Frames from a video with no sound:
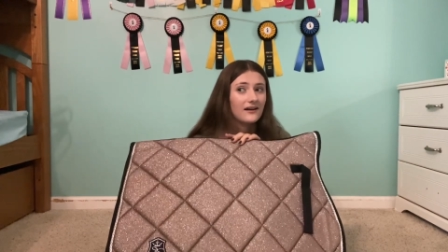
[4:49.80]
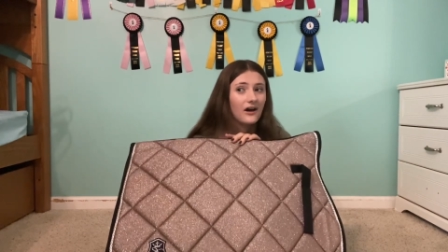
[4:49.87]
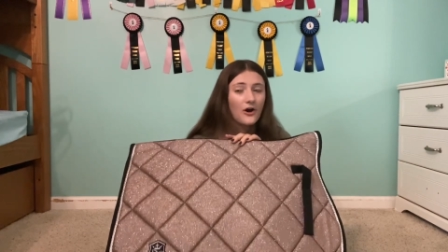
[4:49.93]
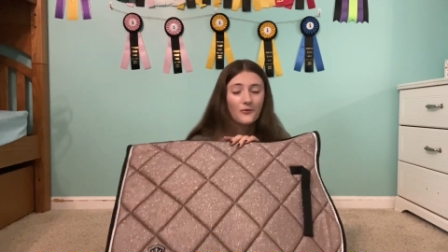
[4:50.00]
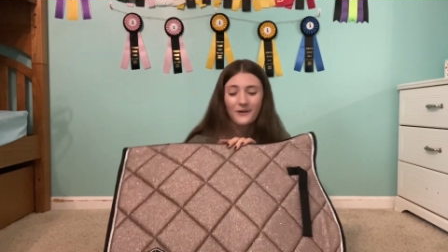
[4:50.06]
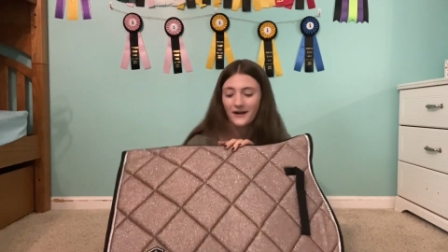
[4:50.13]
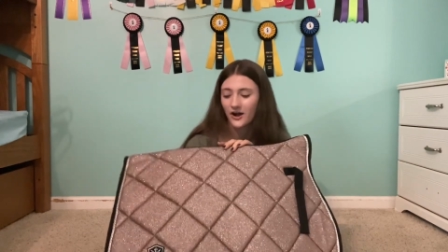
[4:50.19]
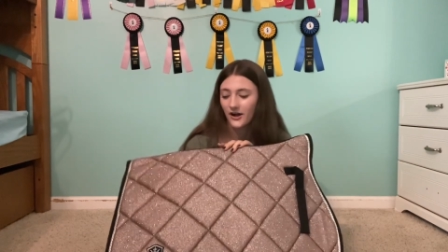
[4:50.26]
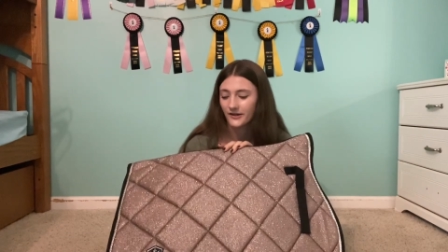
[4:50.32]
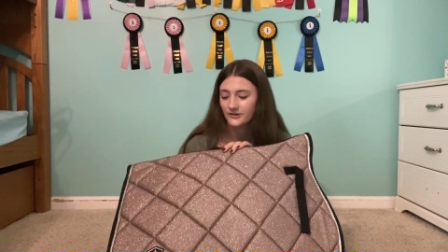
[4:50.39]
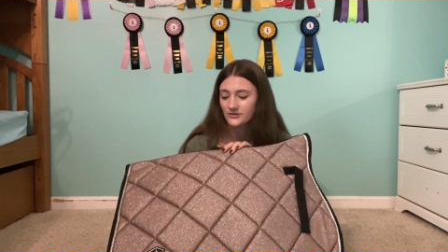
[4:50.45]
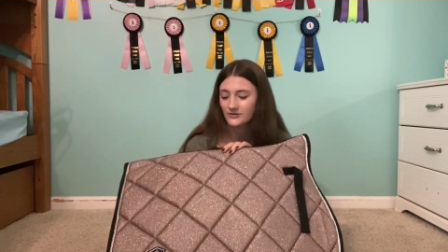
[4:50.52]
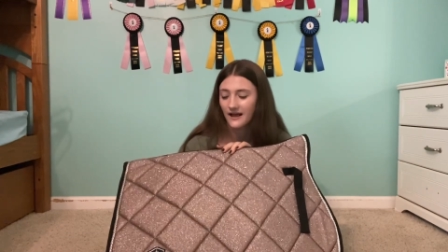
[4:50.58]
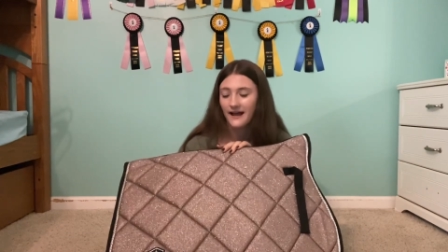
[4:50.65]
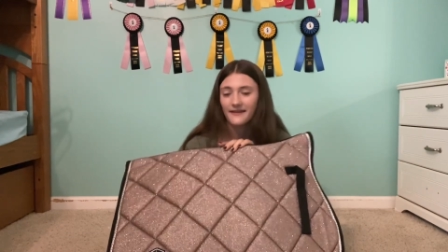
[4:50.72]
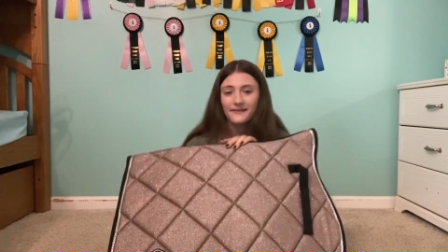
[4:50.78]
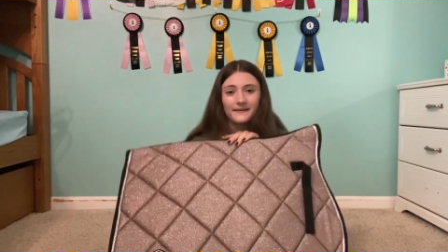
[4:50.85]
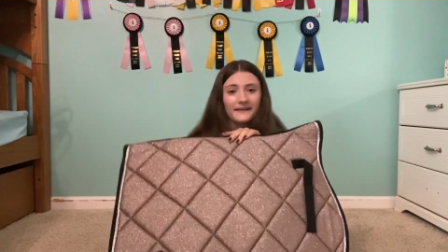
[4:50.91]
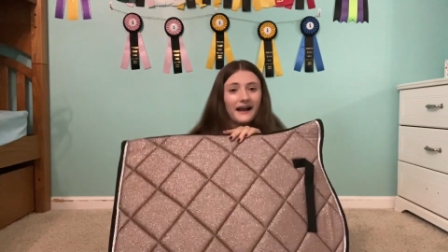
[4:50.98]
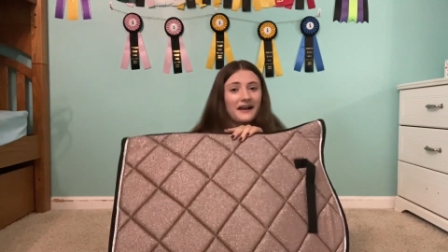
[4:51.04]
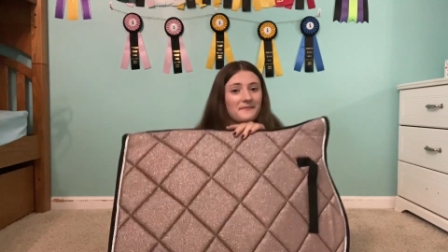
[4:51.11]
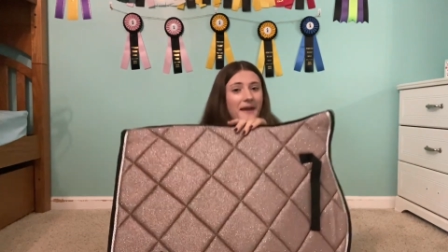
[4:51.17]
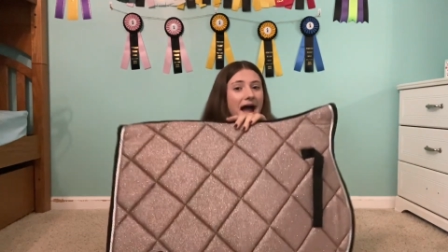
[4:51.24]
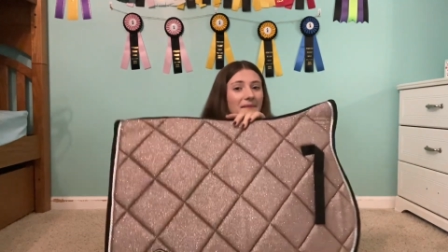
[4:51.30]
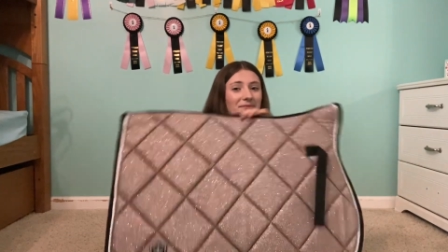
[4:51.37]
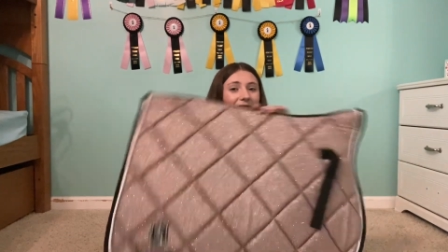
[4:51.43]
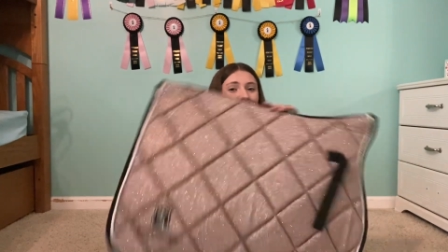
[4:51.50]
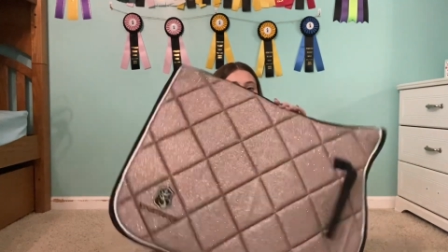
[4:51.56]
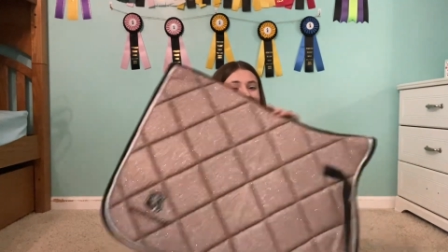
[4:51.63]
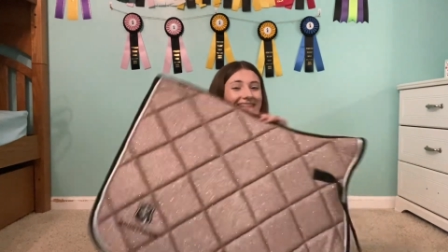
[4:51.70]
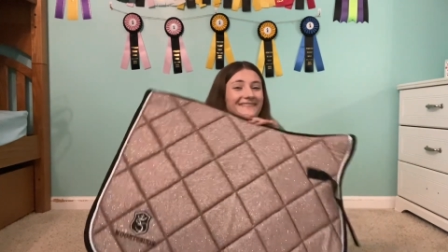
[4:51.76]
oh my gosh, I think I'm happy
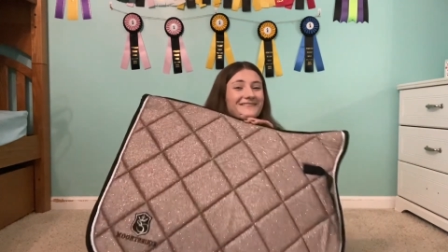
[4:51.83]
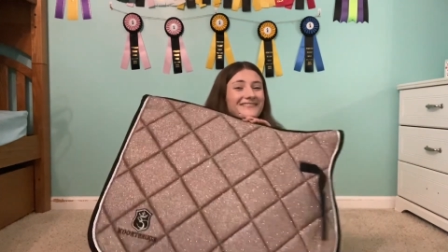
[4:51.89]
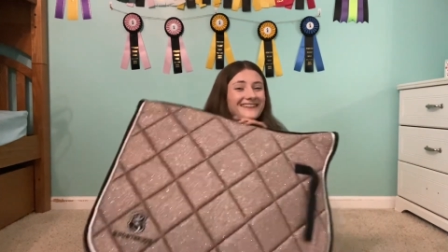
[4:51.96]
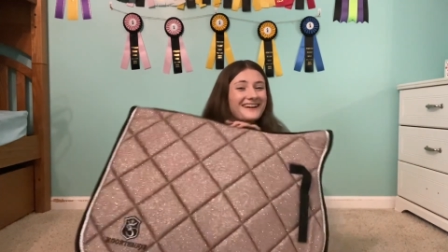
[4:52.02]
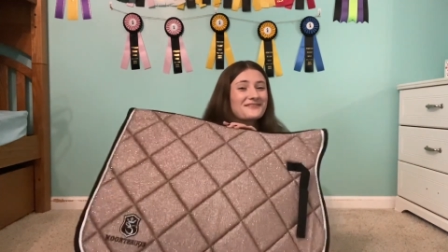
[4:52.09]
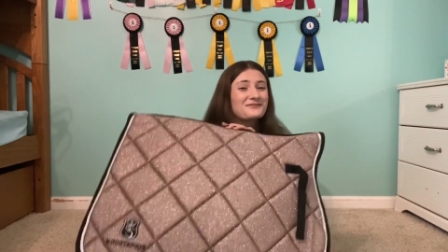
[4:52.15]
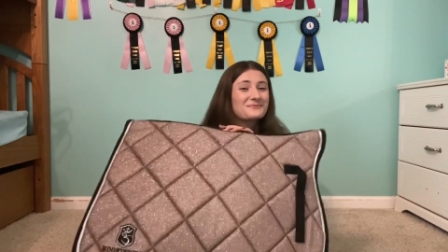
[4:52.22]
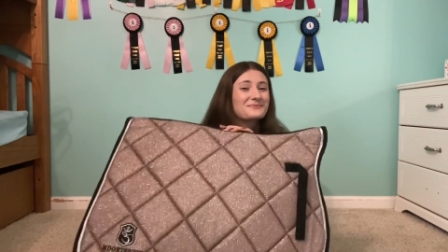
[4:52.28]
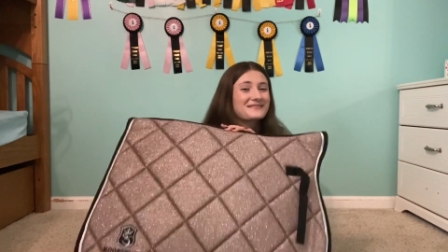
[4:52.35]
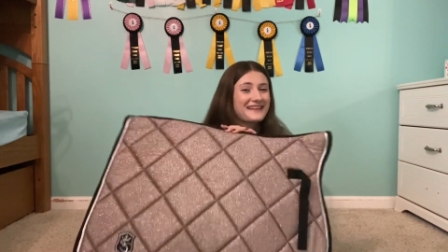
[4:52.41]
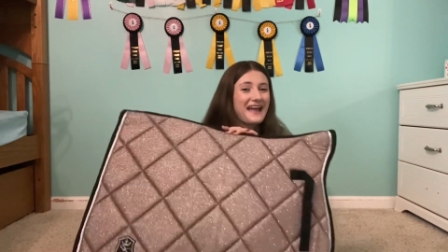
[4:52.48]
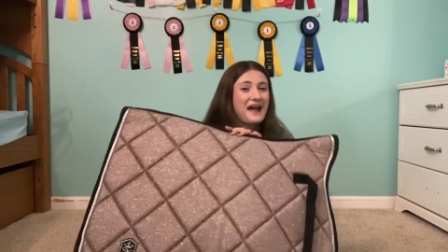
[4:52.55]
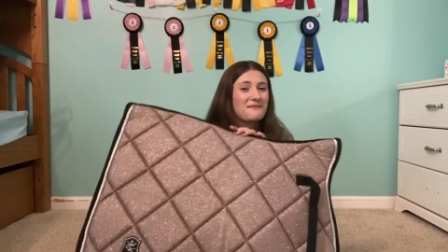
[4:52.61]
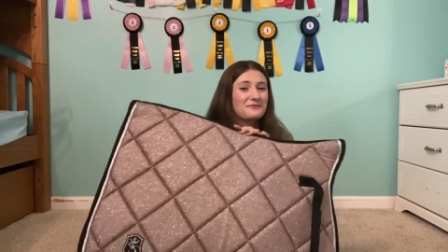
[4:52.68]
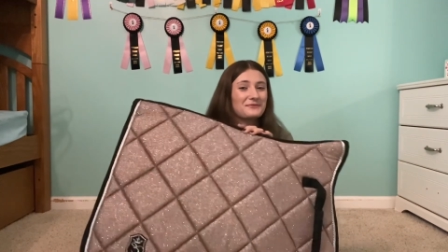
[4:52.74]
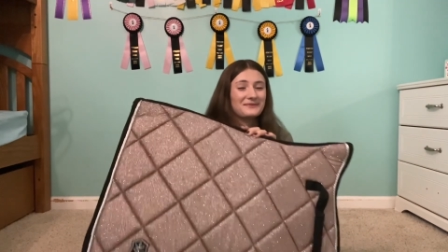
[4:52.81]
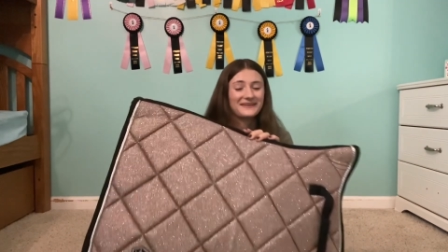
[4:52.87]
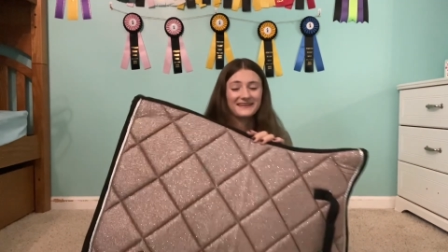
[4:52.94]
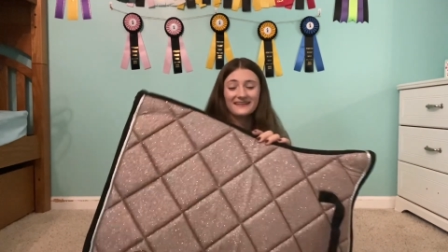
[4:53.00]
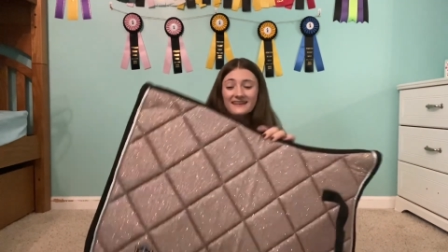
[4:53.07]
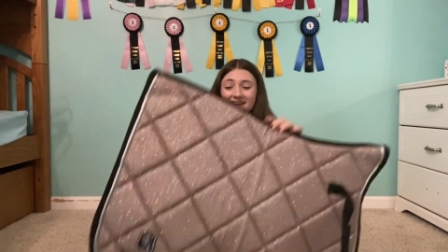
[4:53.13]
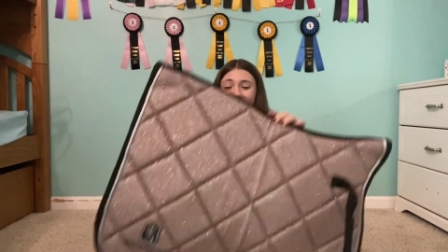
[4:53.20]
with it, 100% happy with it.